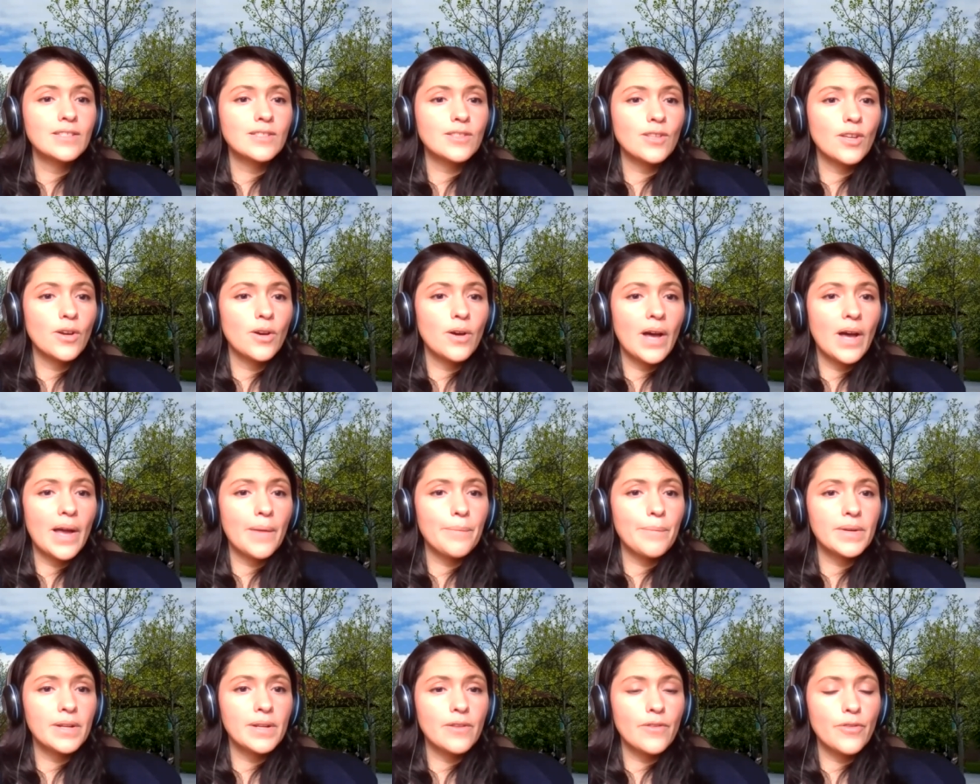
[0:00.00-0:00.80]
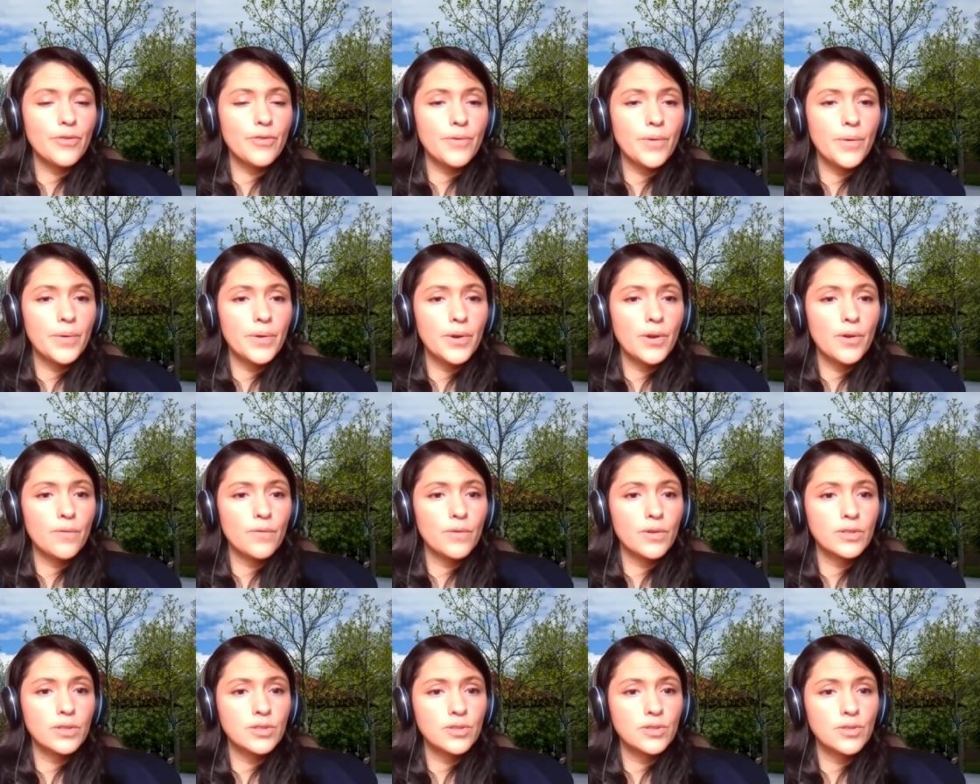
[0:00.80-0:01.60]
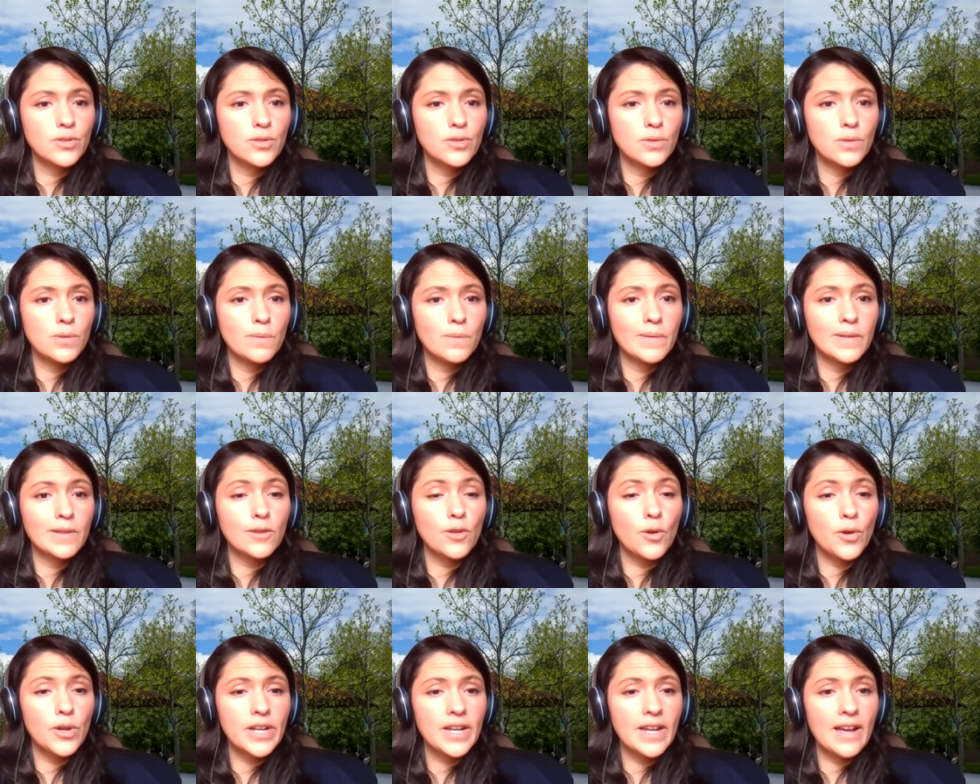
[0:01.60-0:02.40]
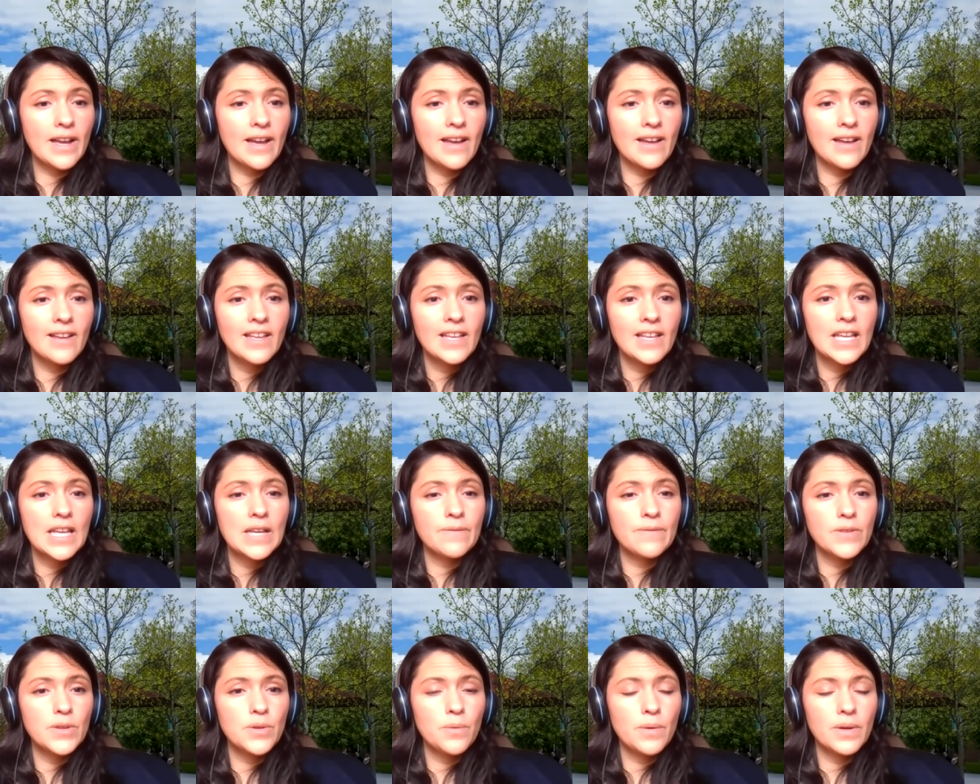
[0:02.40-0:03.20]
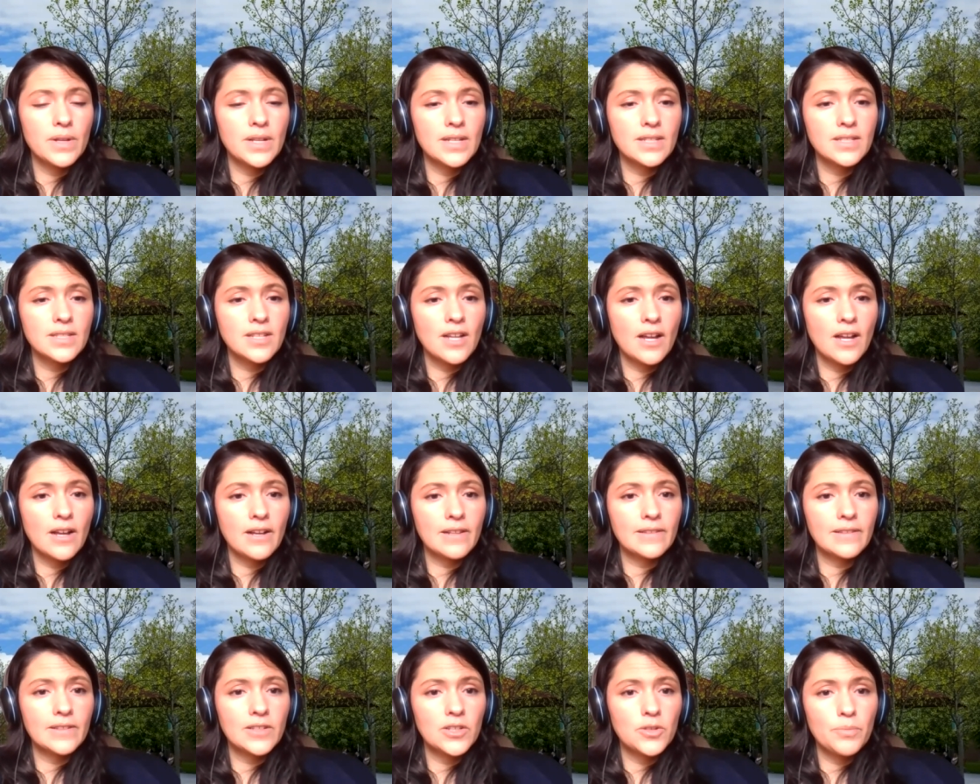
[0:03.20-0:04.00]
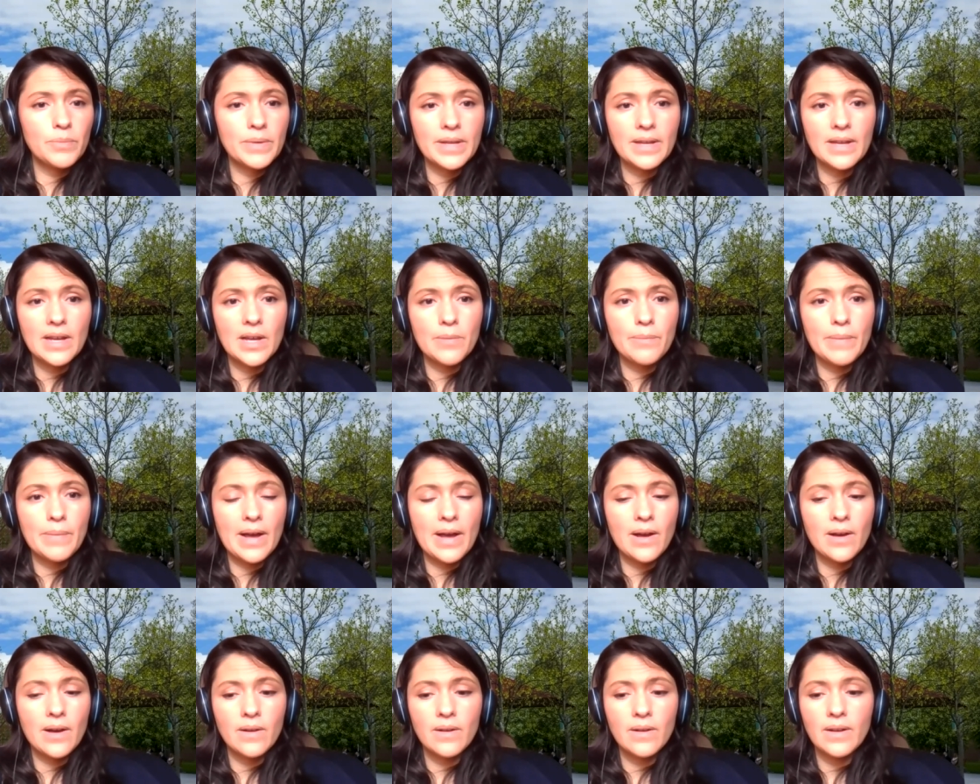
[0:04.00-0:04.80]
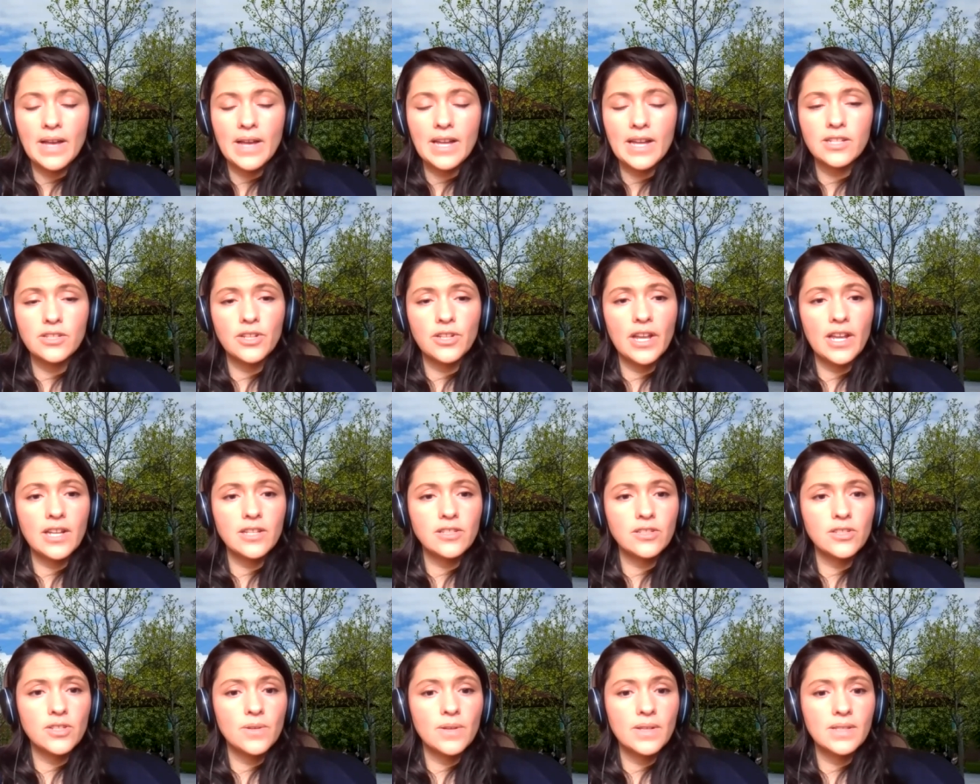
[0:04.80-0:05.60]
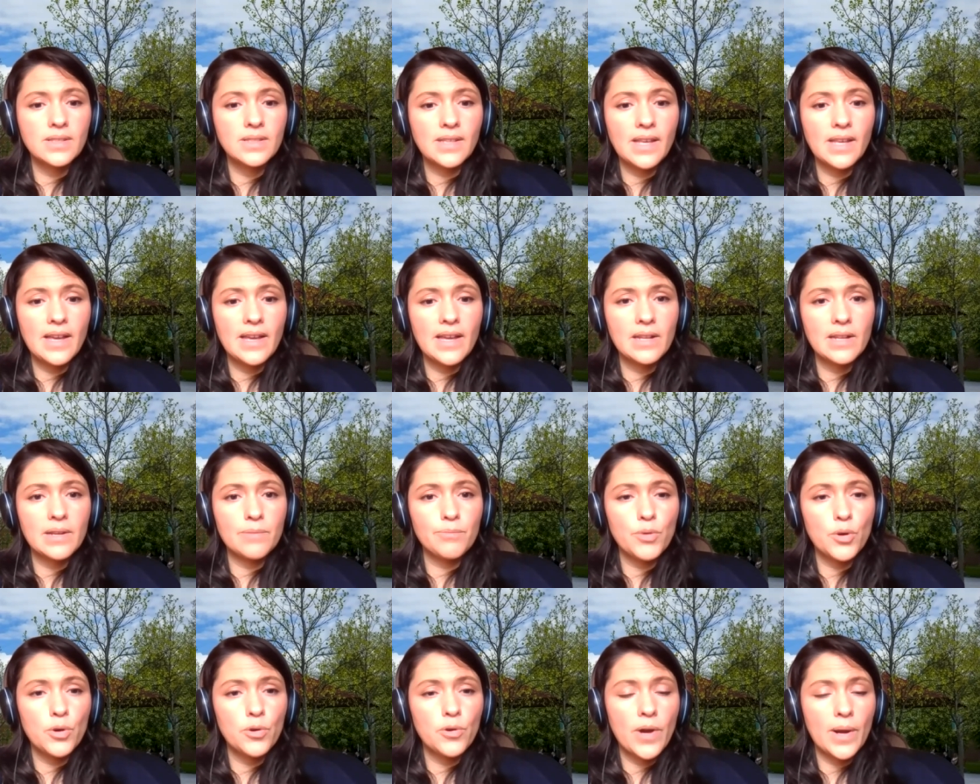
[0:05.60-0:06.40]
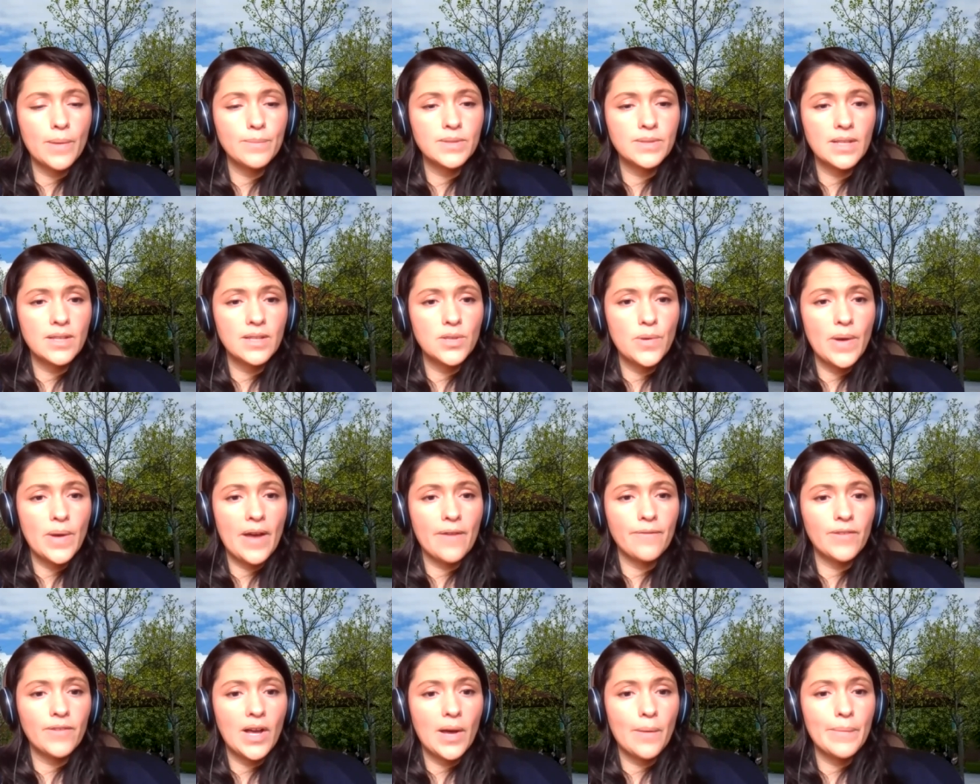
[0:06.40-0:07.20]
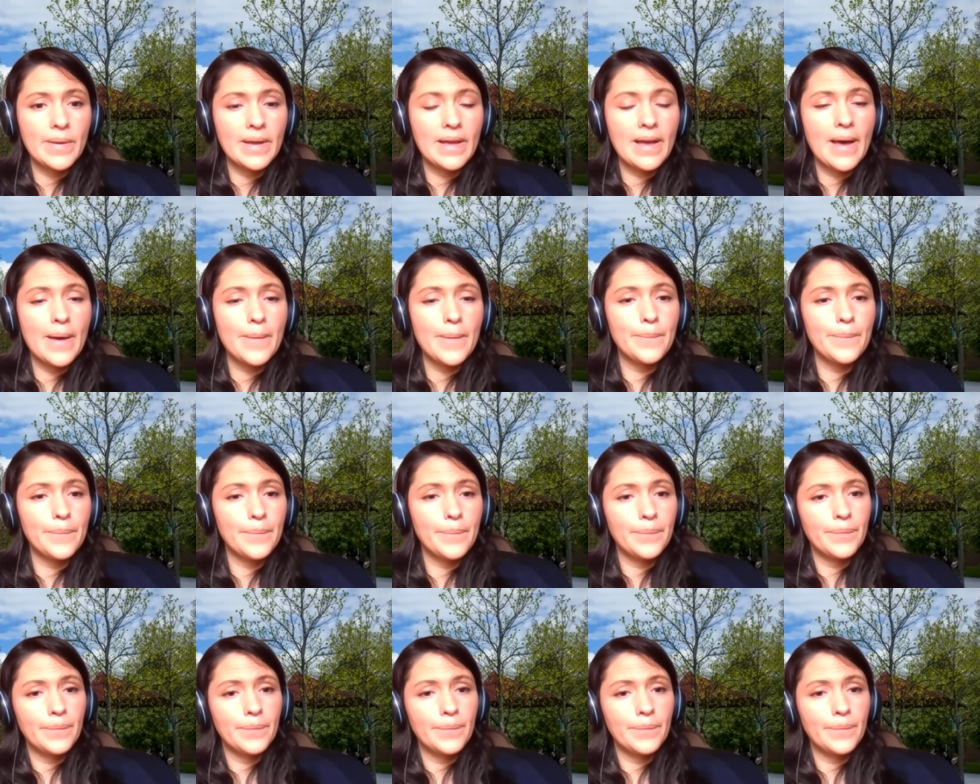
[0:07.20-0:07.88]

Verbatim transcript: so I'm going to throw it over to Vitória if you want to talk a little bit about Education U S A and programs that you have coming up.